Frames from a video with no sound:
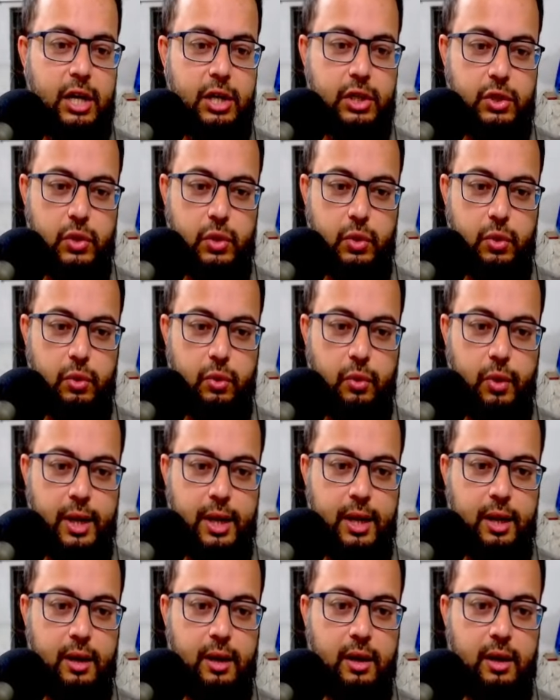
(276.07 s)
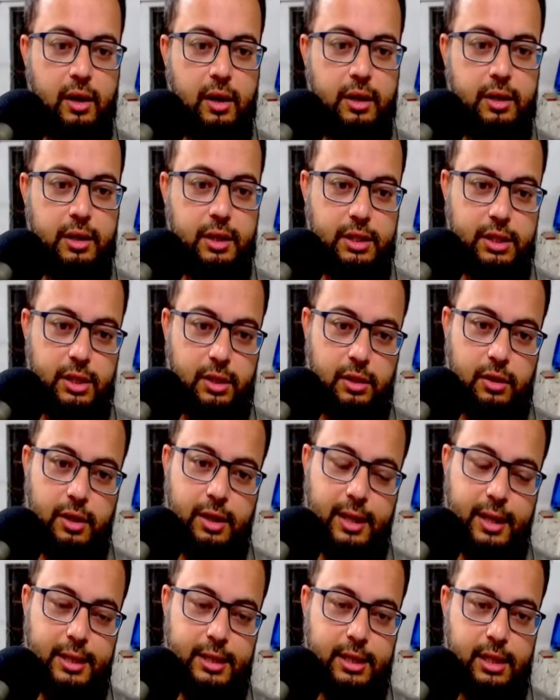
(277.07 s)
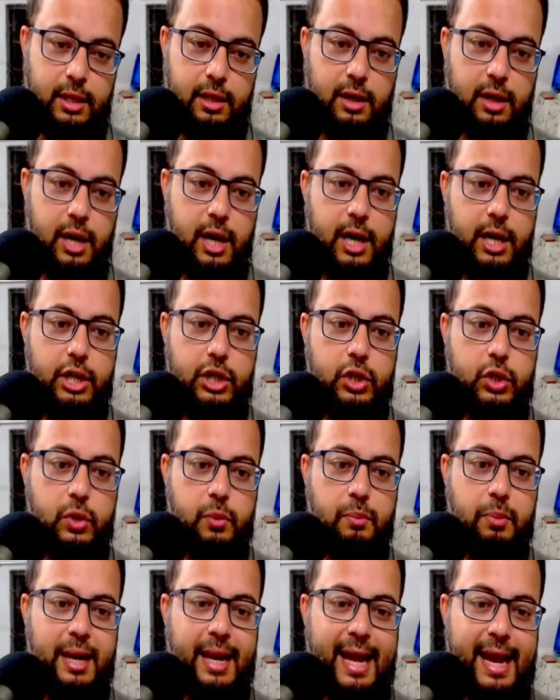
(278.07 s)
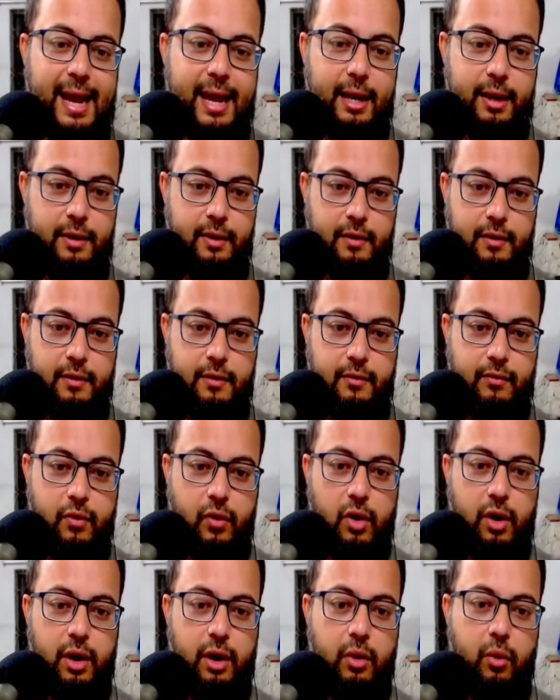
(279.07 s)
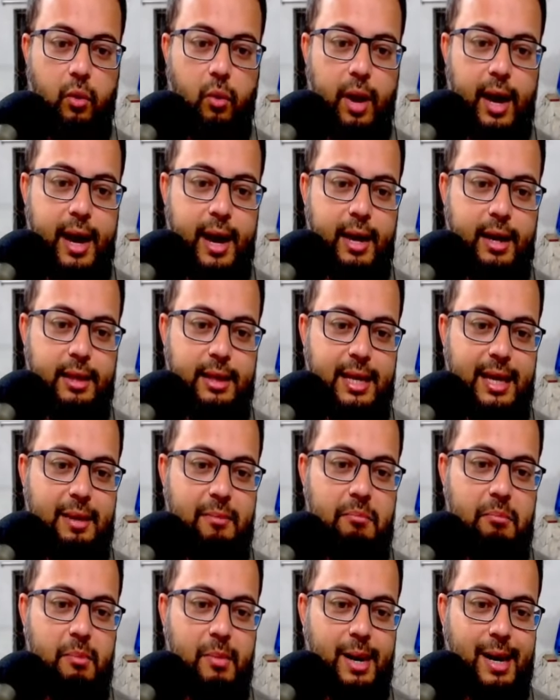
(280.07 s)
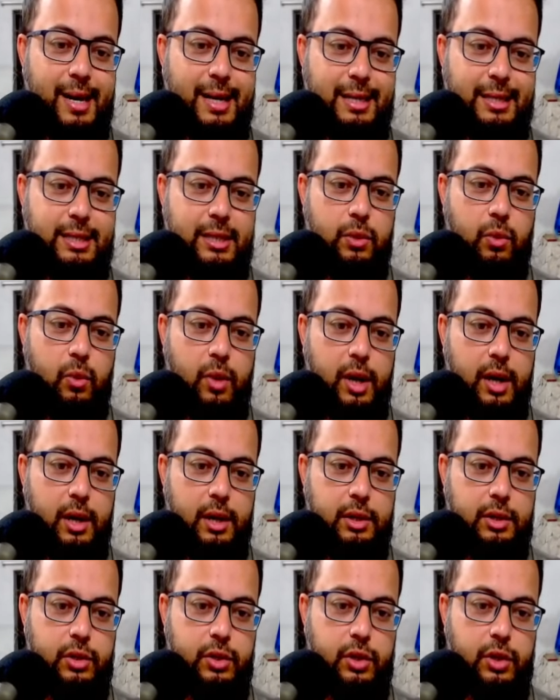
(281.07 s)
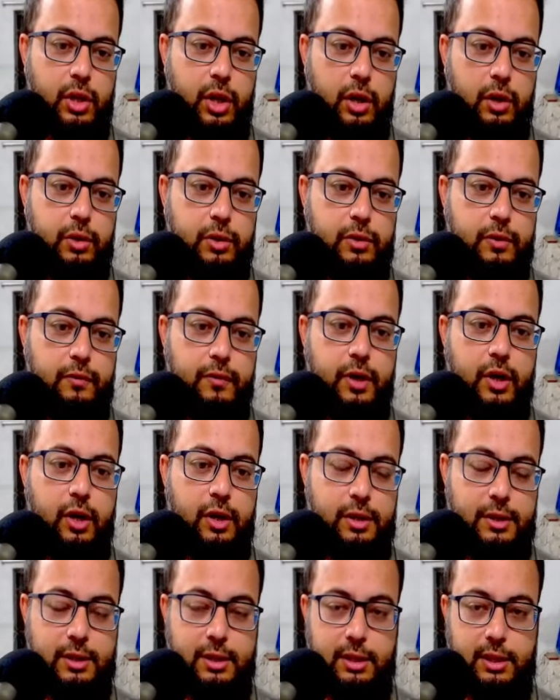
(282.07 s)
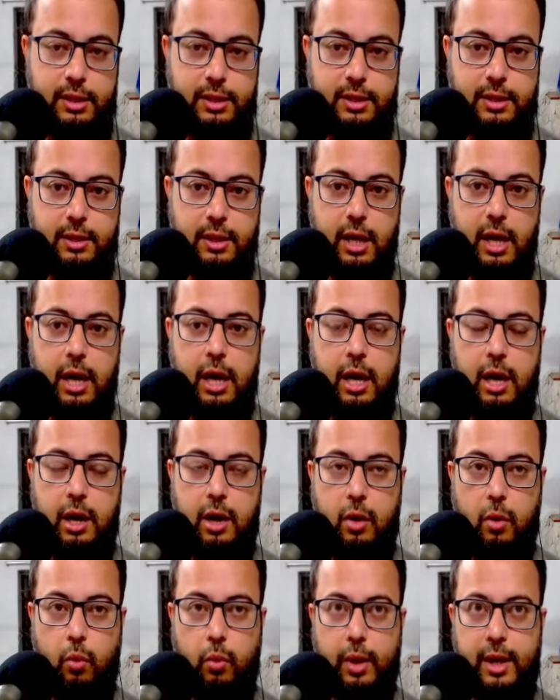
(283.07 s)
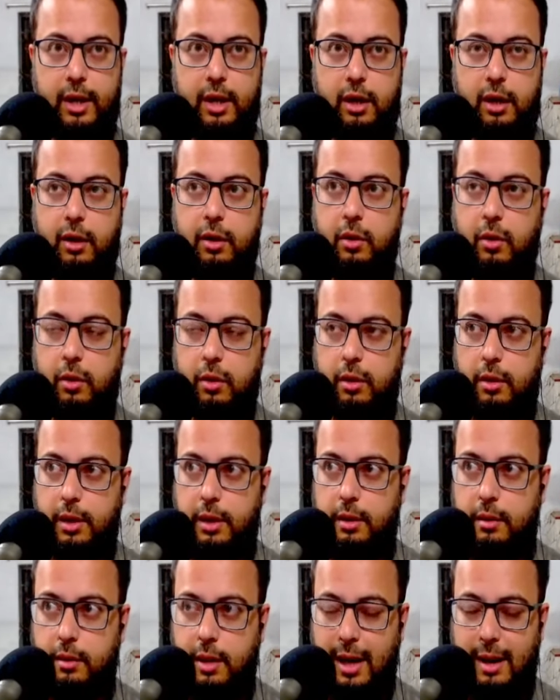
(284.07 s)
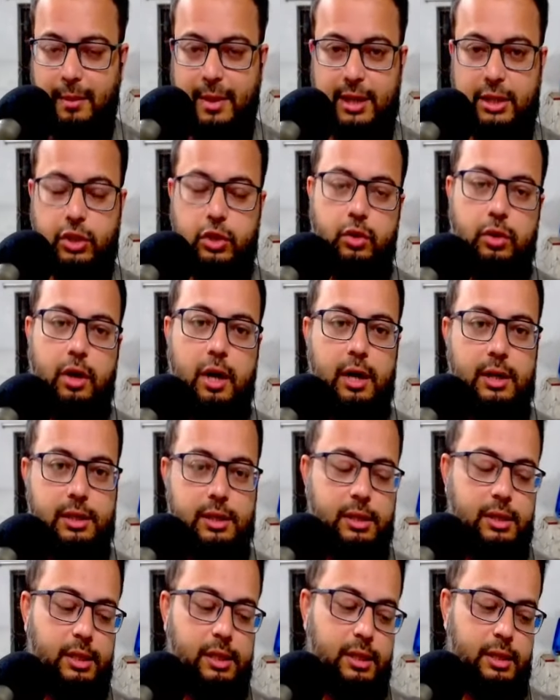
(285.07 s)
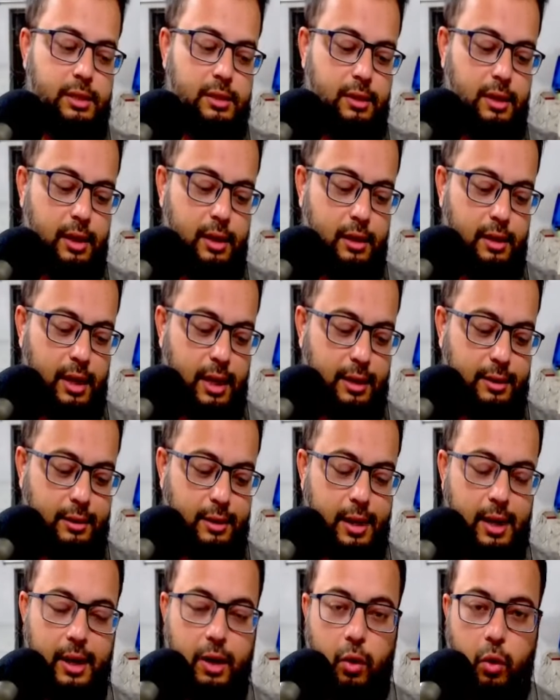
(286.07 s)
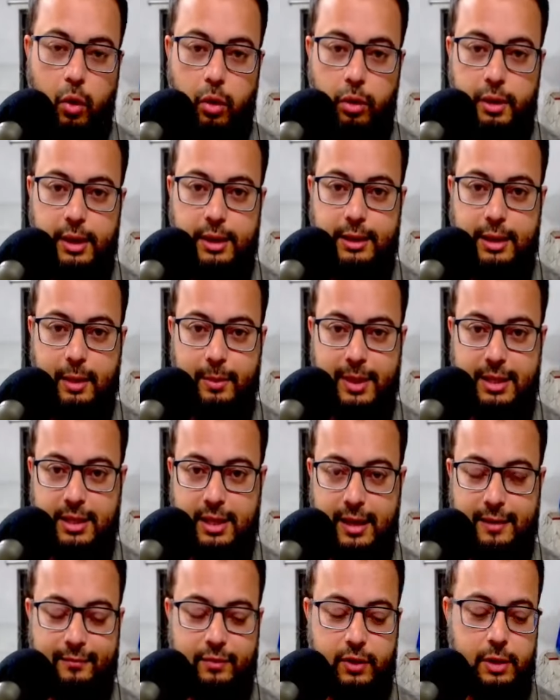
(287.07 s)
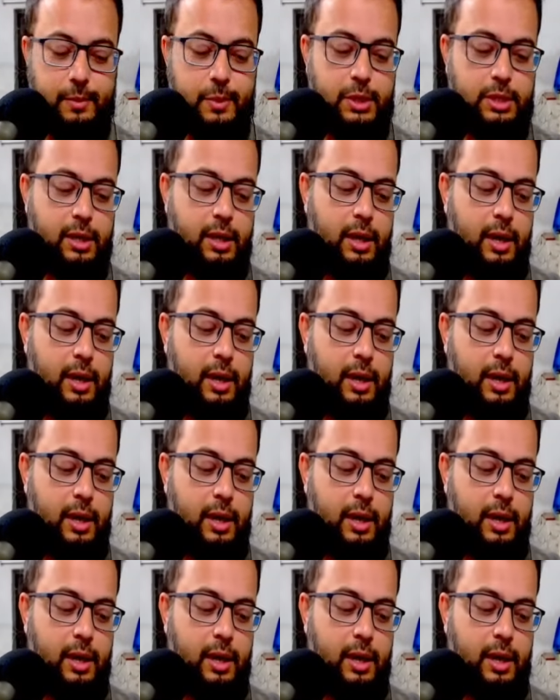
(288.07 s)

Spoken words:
to reconnoiter, to plan for where they might want to go to free hostages. We know Hamas took hostages and they are holding them as captives.